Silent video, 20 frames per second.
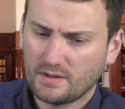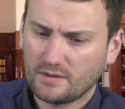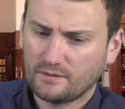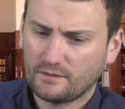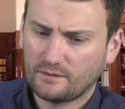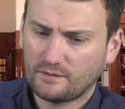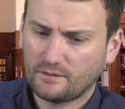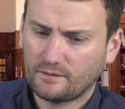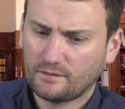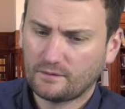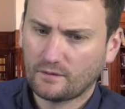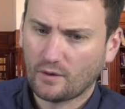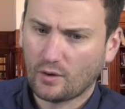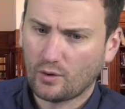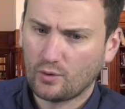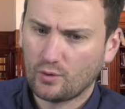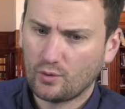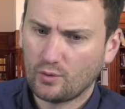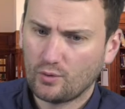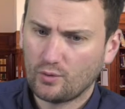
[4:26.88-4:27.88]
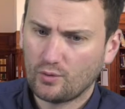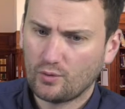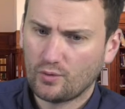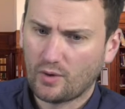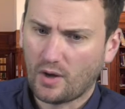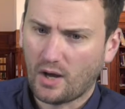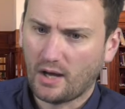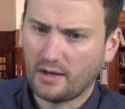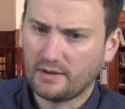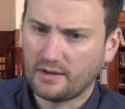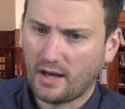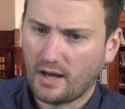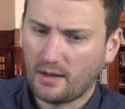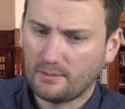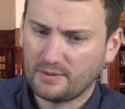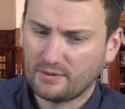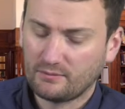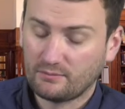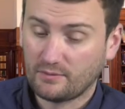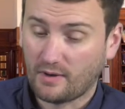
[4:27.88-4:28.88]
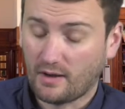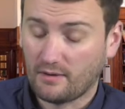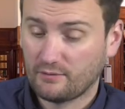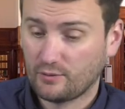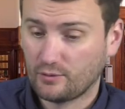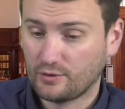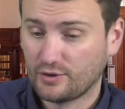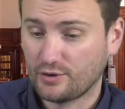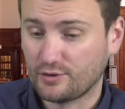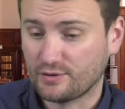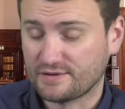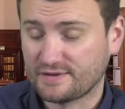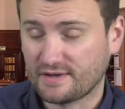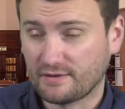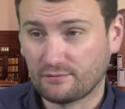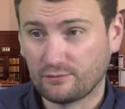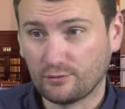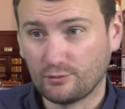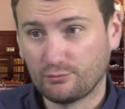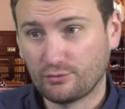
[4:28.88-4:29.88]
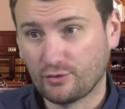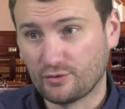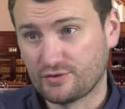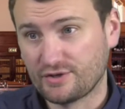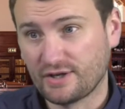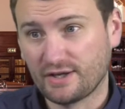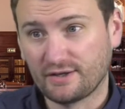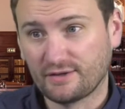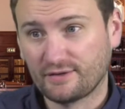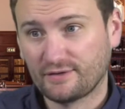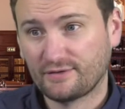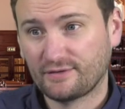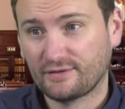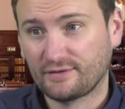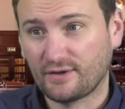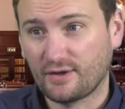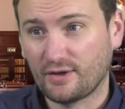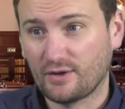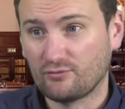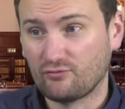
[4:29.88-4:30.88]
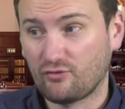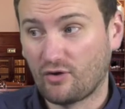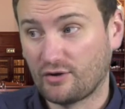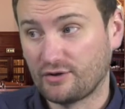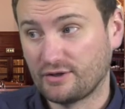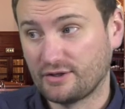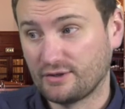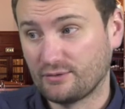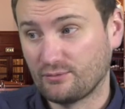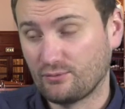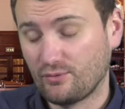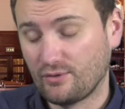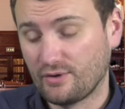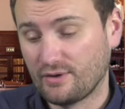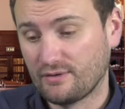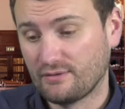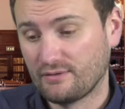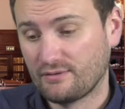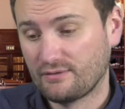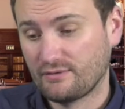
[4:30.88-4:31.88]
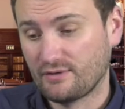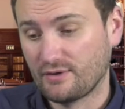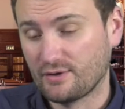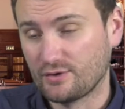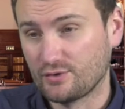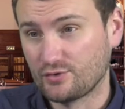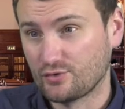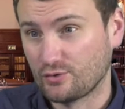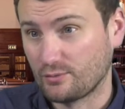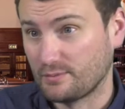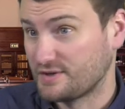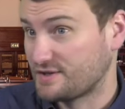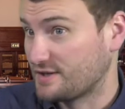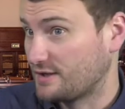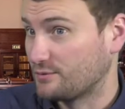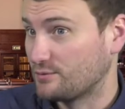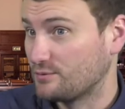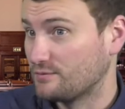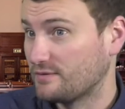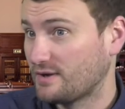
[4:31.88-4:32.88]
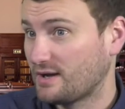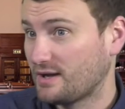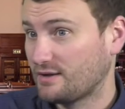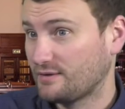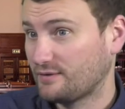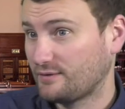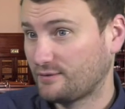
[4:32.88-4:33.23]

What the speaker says: So I mean, I've already got several projects running with Jean-Michel Gouvard.